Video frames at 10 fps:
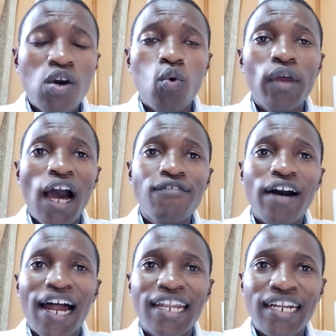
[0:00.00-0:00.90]
we have
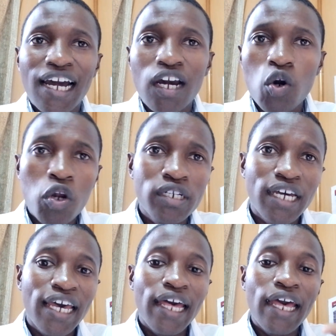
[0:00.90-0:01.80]
a drug called
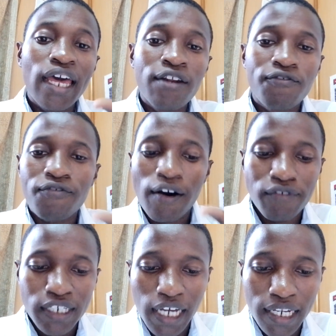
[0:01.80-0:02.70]

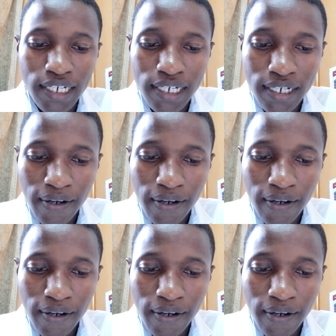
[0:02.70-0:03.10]
enfavitate.